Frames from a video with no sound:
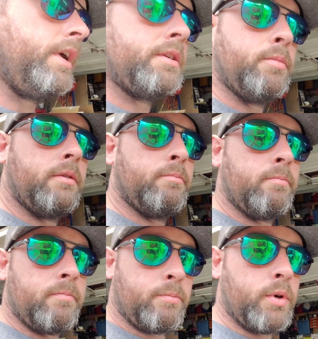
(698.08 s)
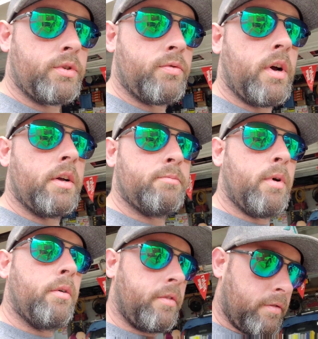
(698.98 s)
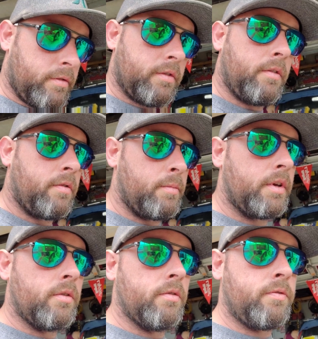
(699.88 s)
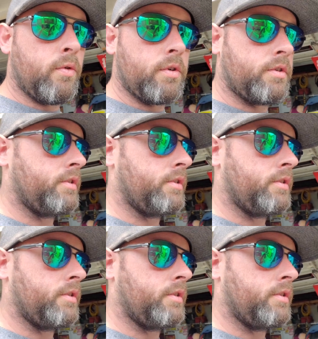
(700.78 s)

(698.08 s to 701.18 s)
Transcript: H-beam push rods. Both are from Eagle Forged